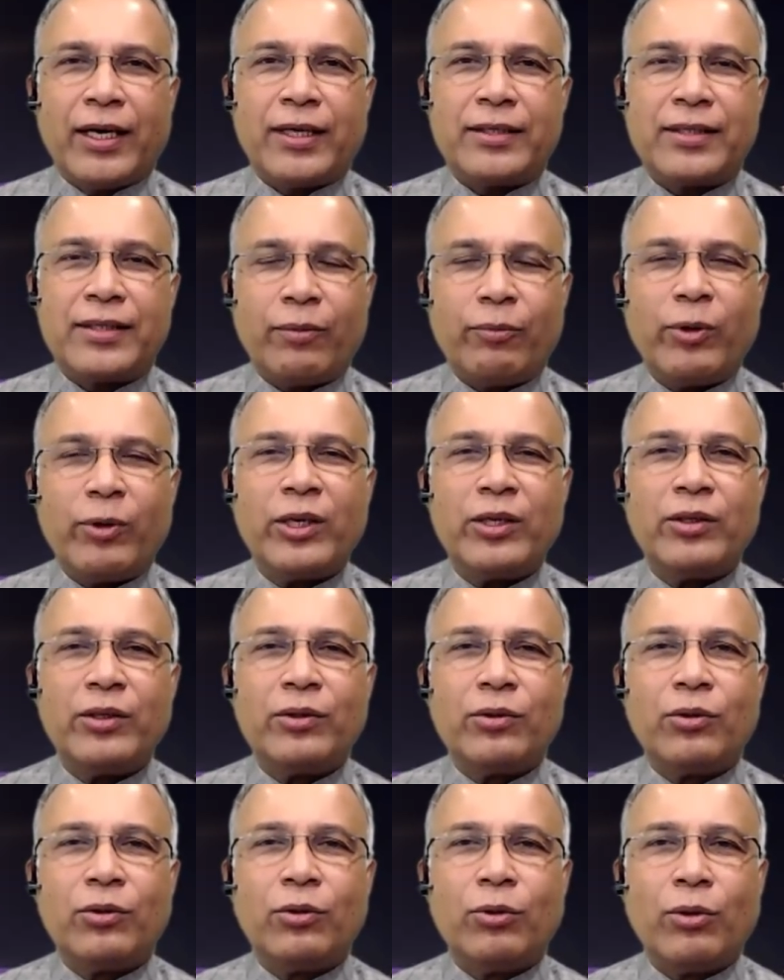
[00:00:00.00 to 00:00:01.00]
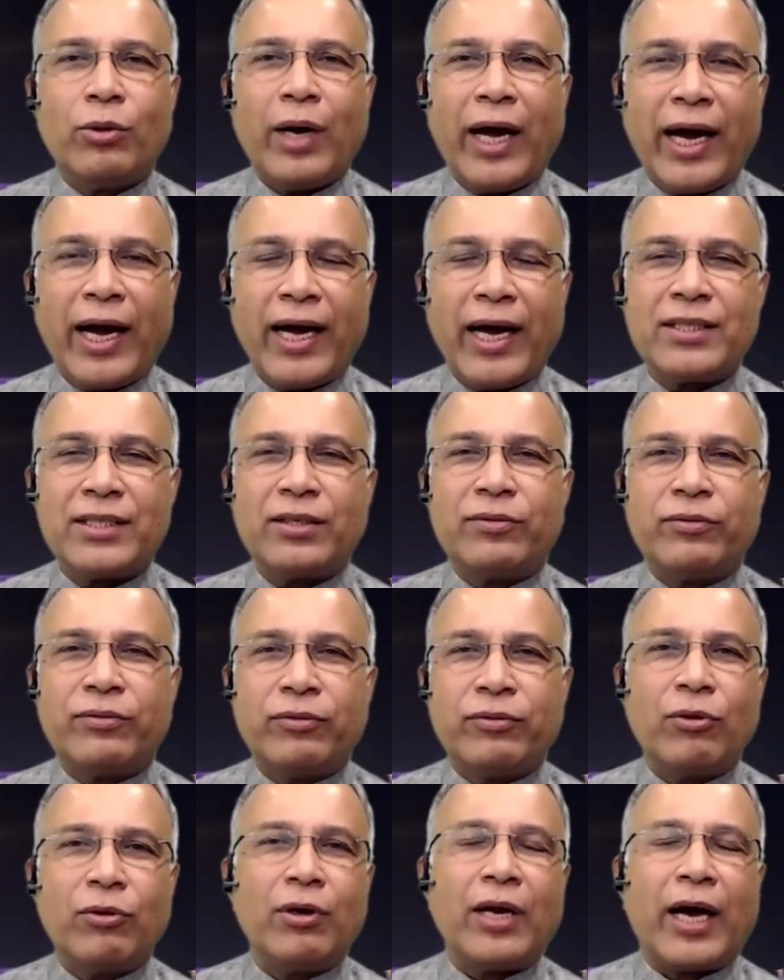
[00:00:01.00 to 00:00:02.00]
someone who has a
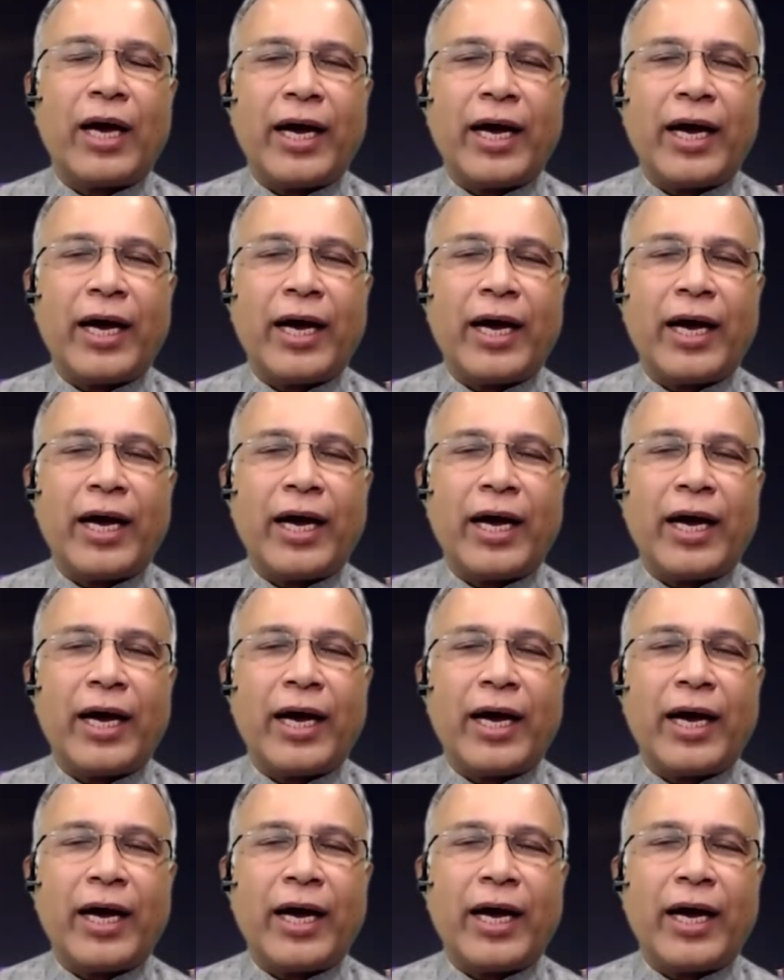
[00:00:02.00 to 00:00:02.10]
full